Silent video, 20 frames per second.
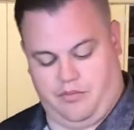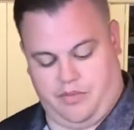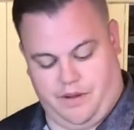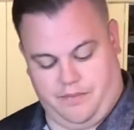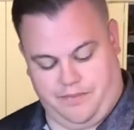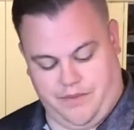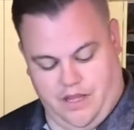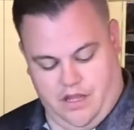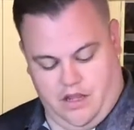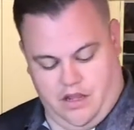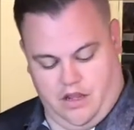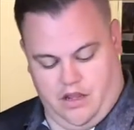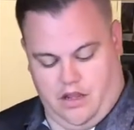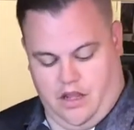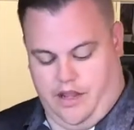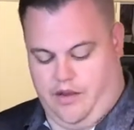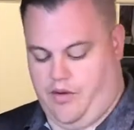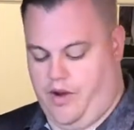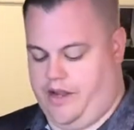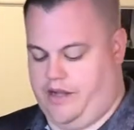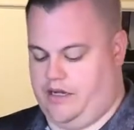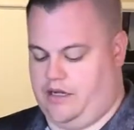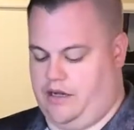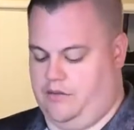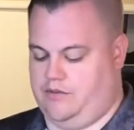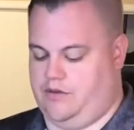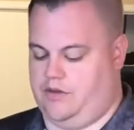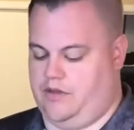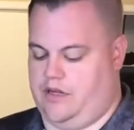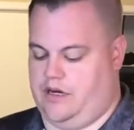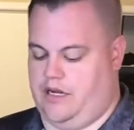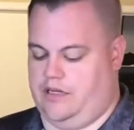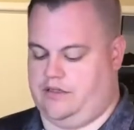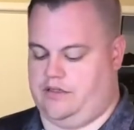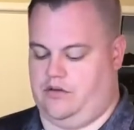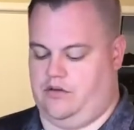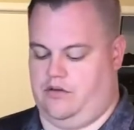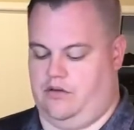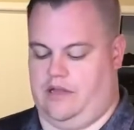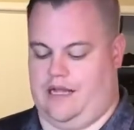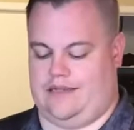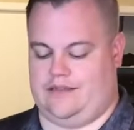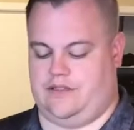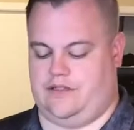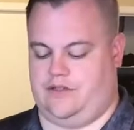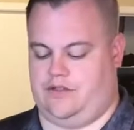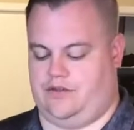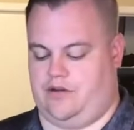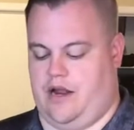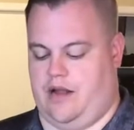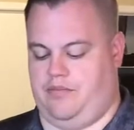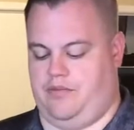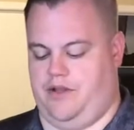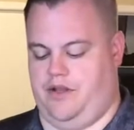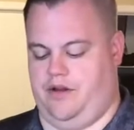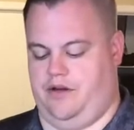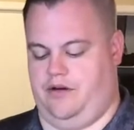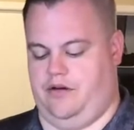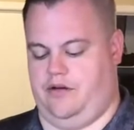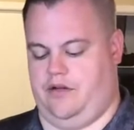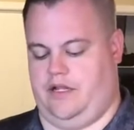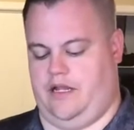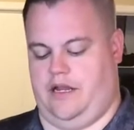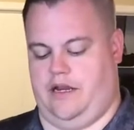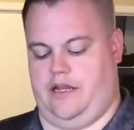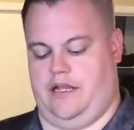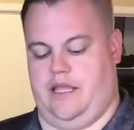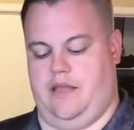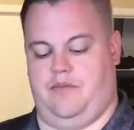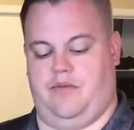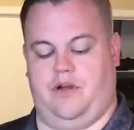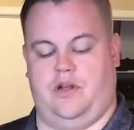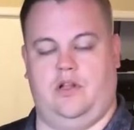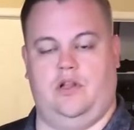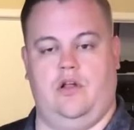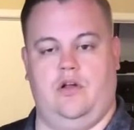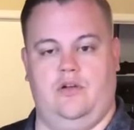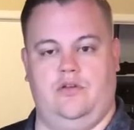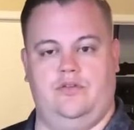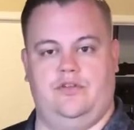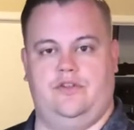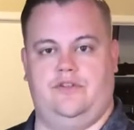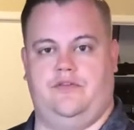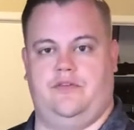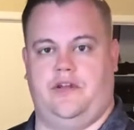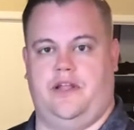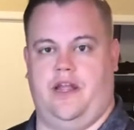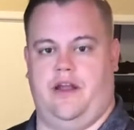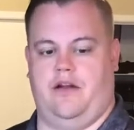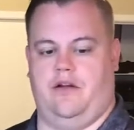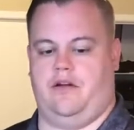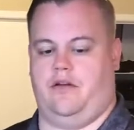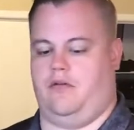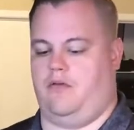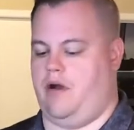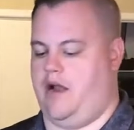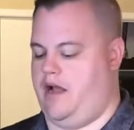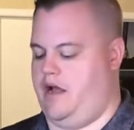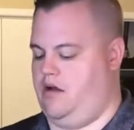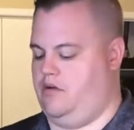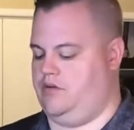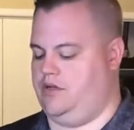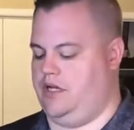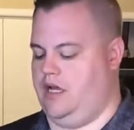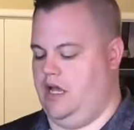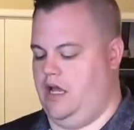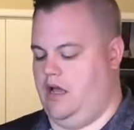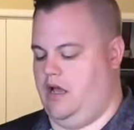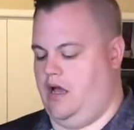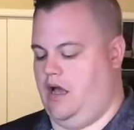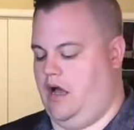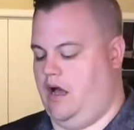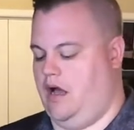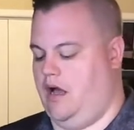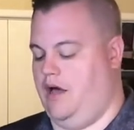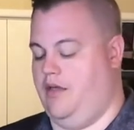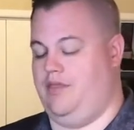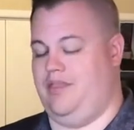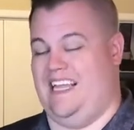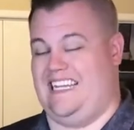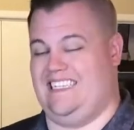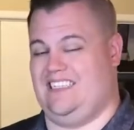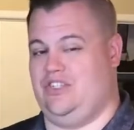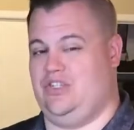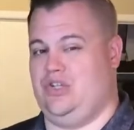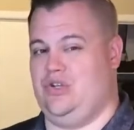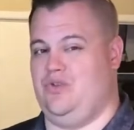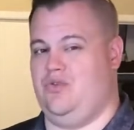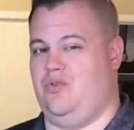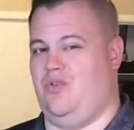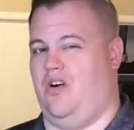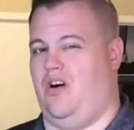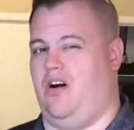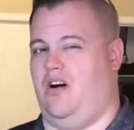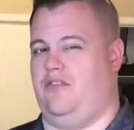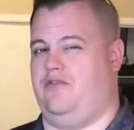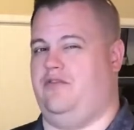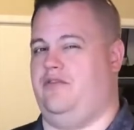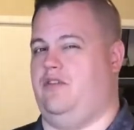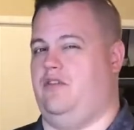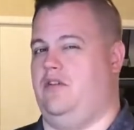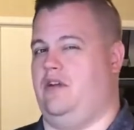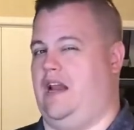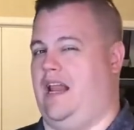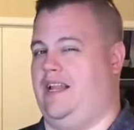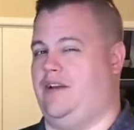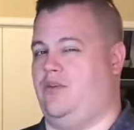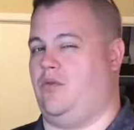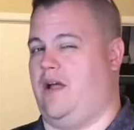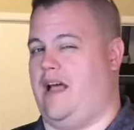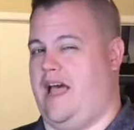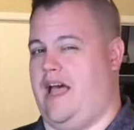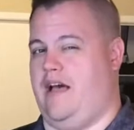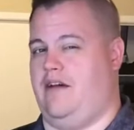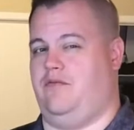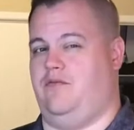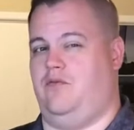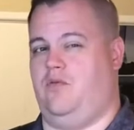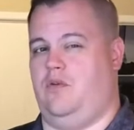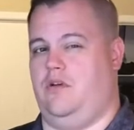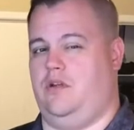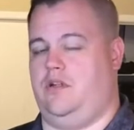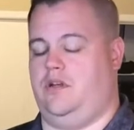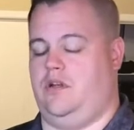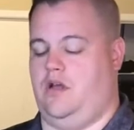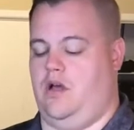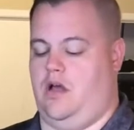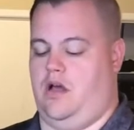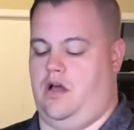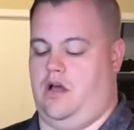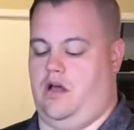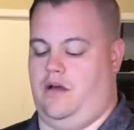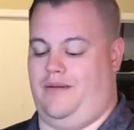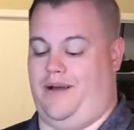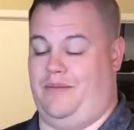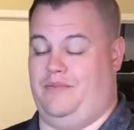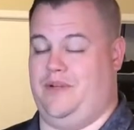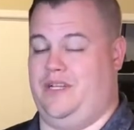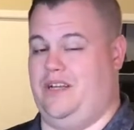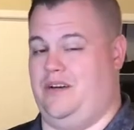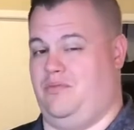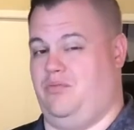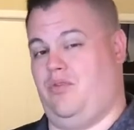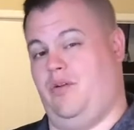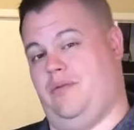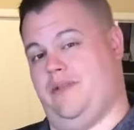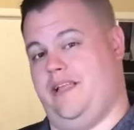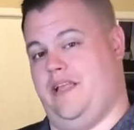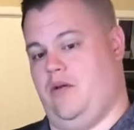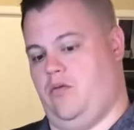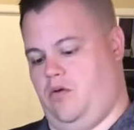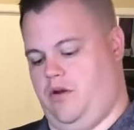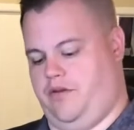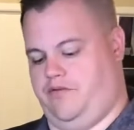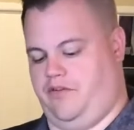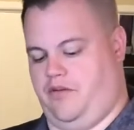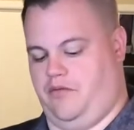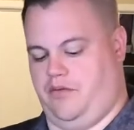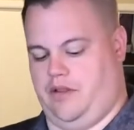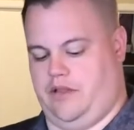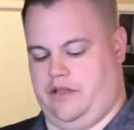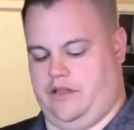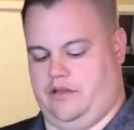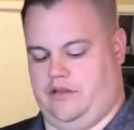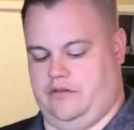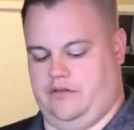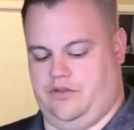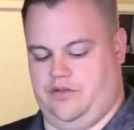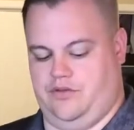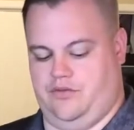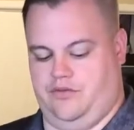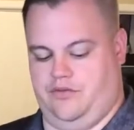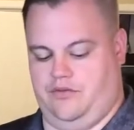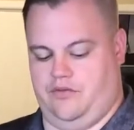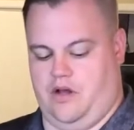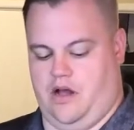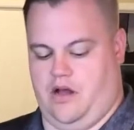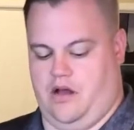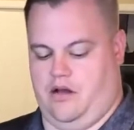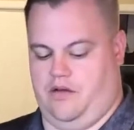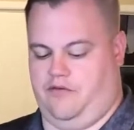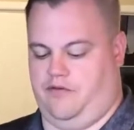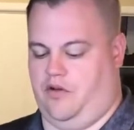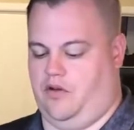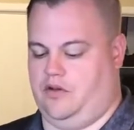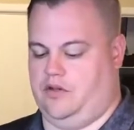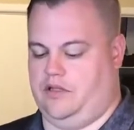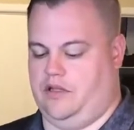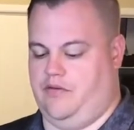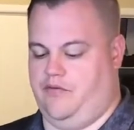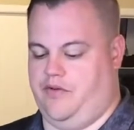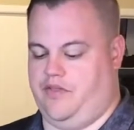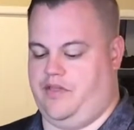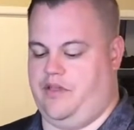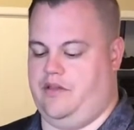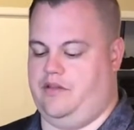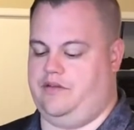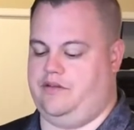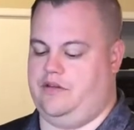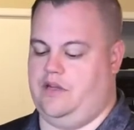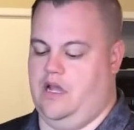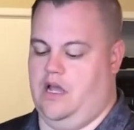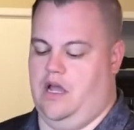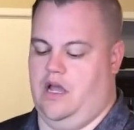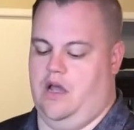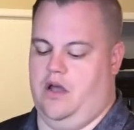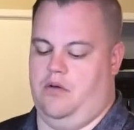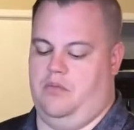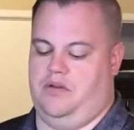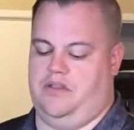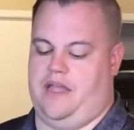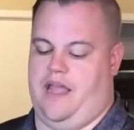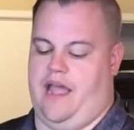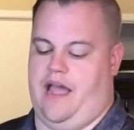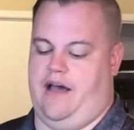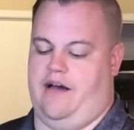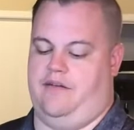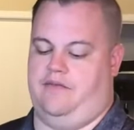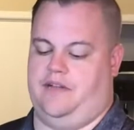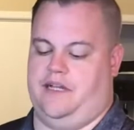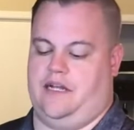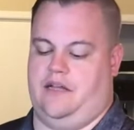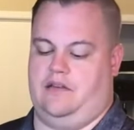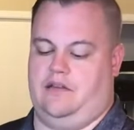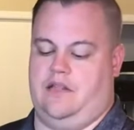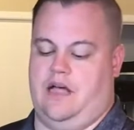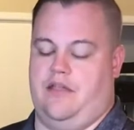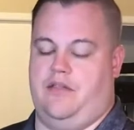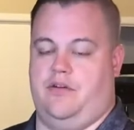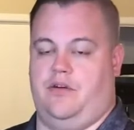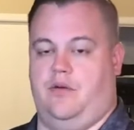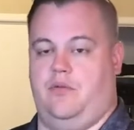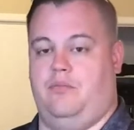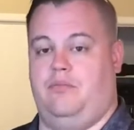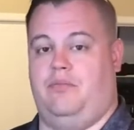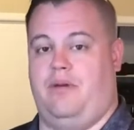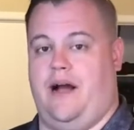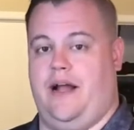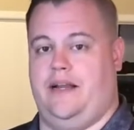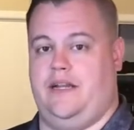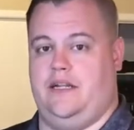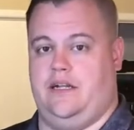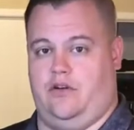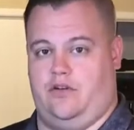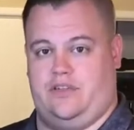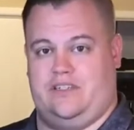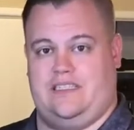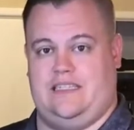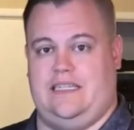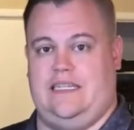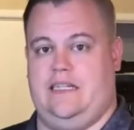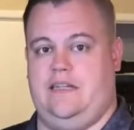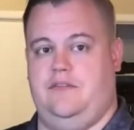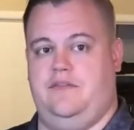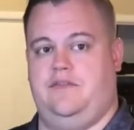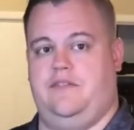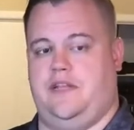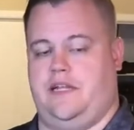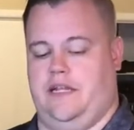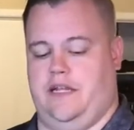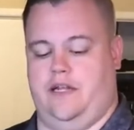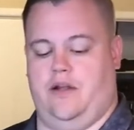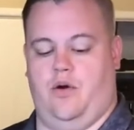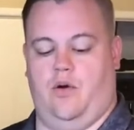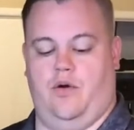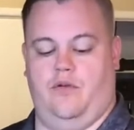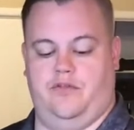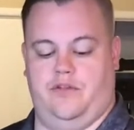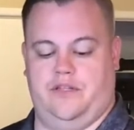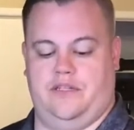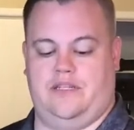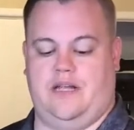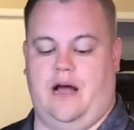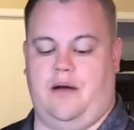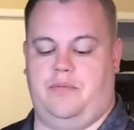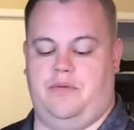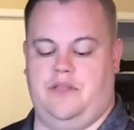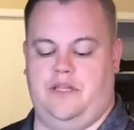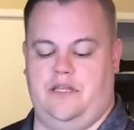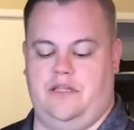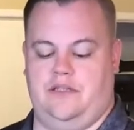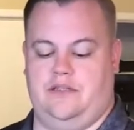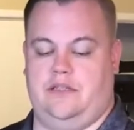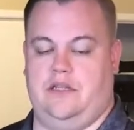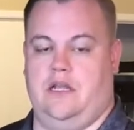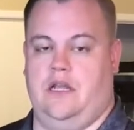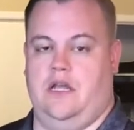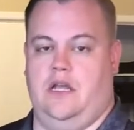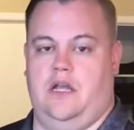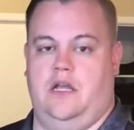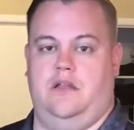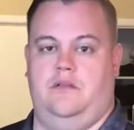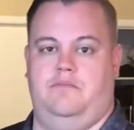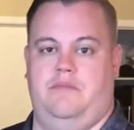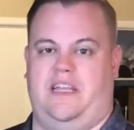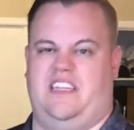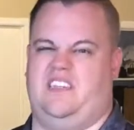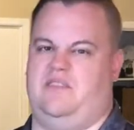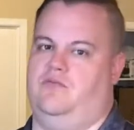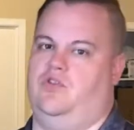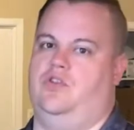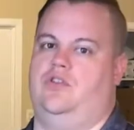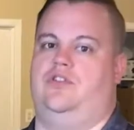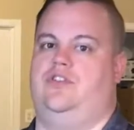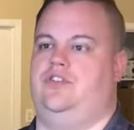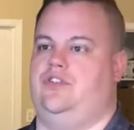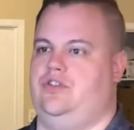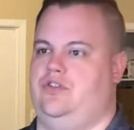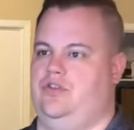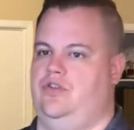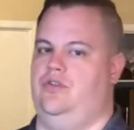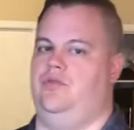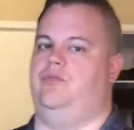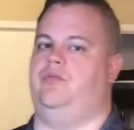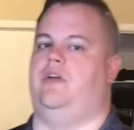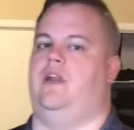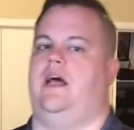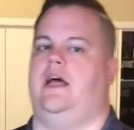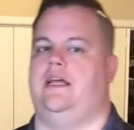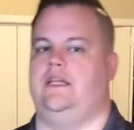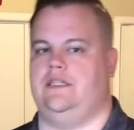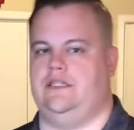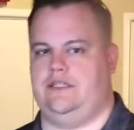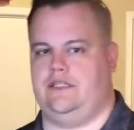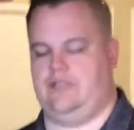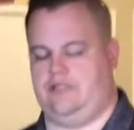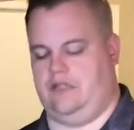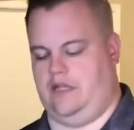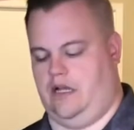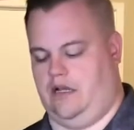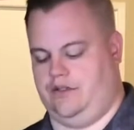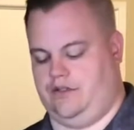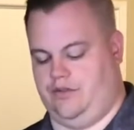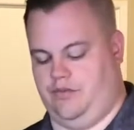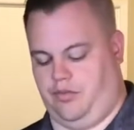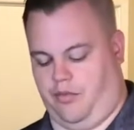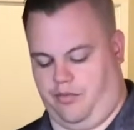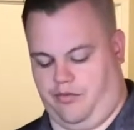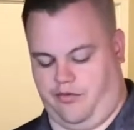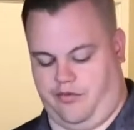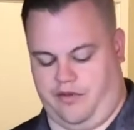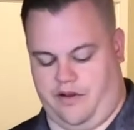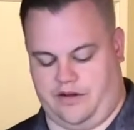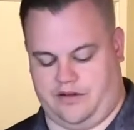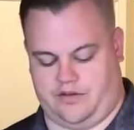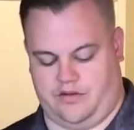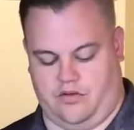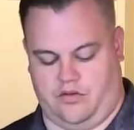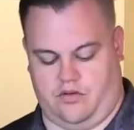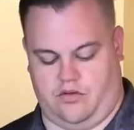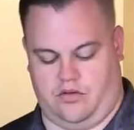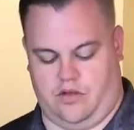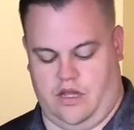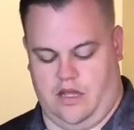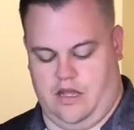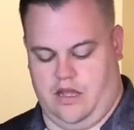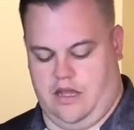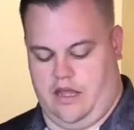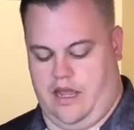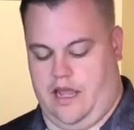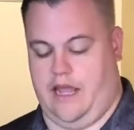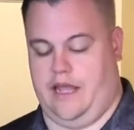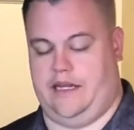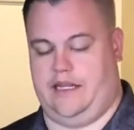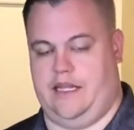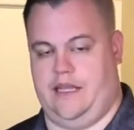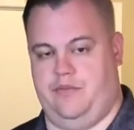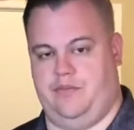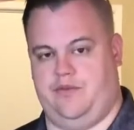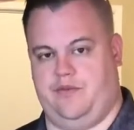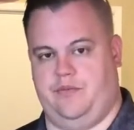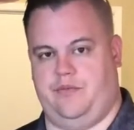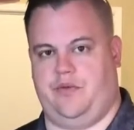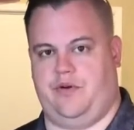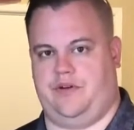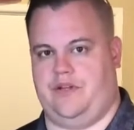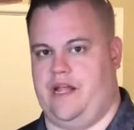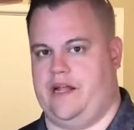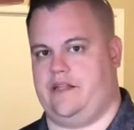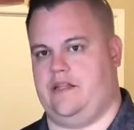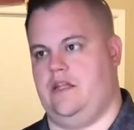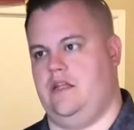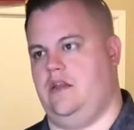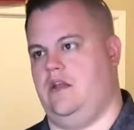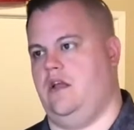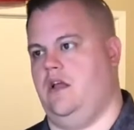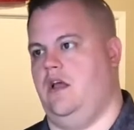But Anyway, it comes with a nice little elastic strap here to kind of keep it closed for carrying around. They do offer, and I have one, I'm gonna probably get one if I really do fall in love with this, but they have like a leather binding or sleeve that can go over the top of these. It makes them look super nice, super professional, and keeps them protected.